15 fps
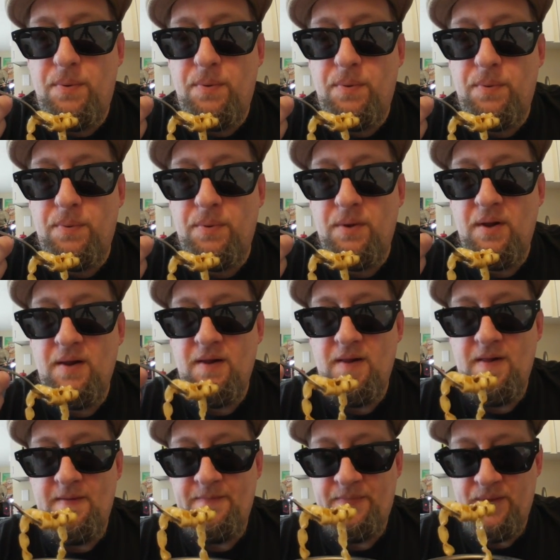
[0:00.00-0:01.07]

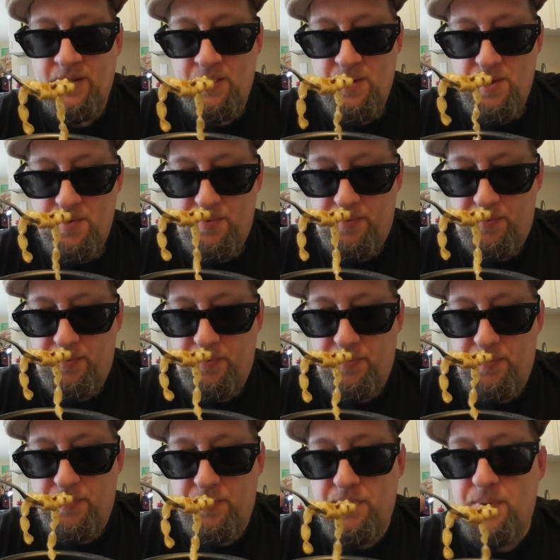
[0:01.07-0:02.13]

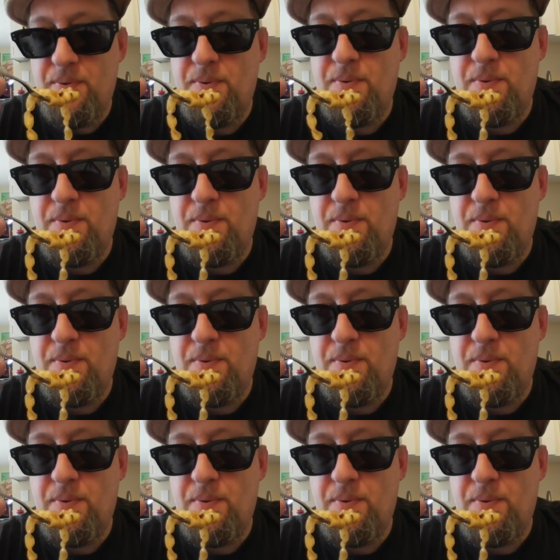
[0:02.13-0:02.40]
(silence)